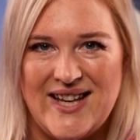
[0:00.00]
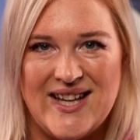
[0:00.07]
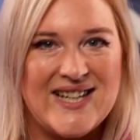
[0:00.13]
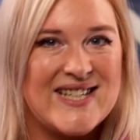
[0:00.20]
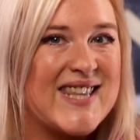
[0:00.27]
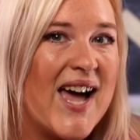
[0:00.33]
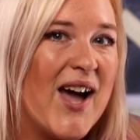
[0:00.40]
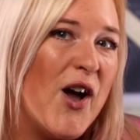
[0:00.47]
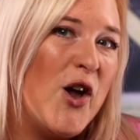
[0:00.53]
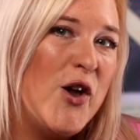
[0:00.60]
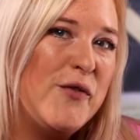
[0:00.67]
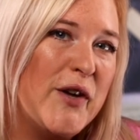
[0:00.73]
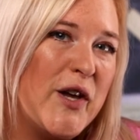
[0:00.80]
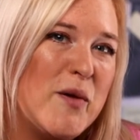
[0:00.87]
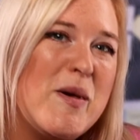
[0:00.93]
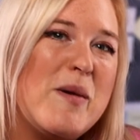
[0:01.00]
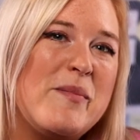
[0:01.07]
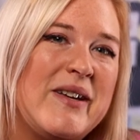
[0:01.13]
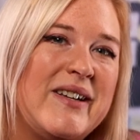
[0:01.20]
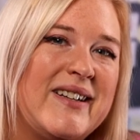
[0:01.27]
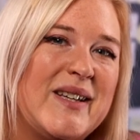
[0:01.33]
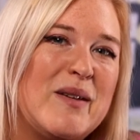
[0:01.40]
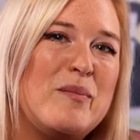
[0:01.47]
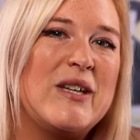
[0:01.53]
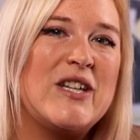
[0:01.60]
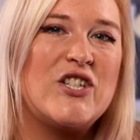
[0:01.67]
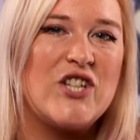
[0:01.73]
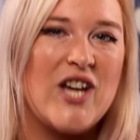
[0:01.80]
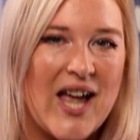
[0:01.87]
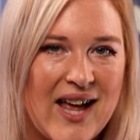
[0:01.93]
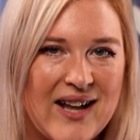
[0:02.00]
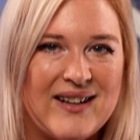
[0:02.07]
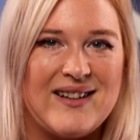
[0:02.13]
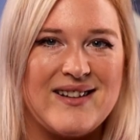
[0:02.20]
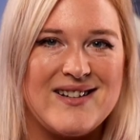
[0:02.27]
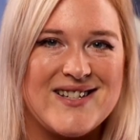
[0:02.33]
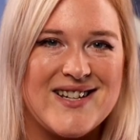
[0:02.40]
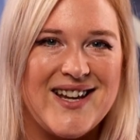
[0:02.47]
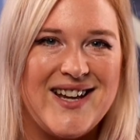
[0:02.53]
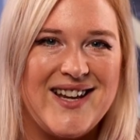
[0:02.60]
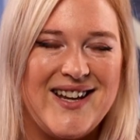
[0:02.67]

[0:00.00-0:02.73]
Because that overcommitment can be a challenge,